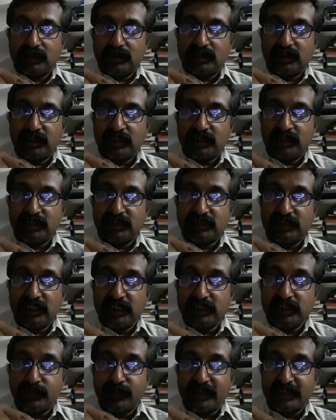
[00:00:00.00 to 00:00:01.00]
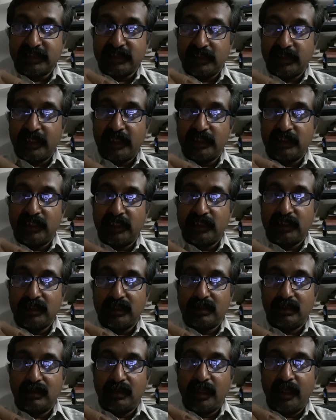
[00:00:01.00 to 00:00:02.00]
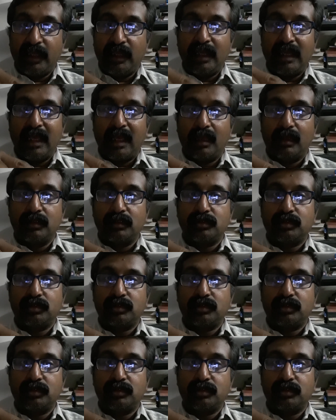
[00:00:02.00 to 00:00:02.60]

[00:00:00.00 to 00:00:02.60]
certain cells present at that area.